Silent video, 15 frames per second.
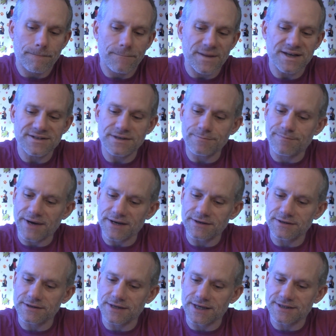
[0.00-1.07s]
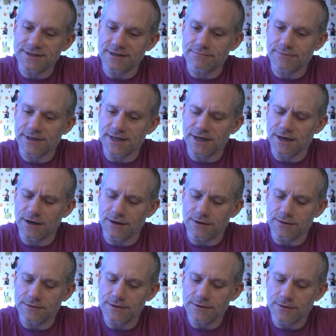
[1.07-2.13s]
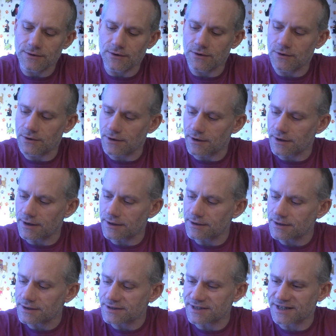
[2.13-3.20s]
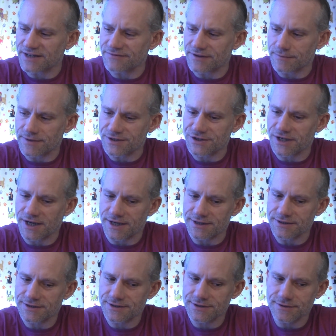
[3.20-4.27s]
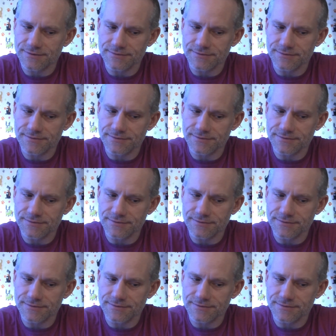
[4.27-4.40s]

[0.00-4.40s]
Is it better to let somebody go or to give them a chance?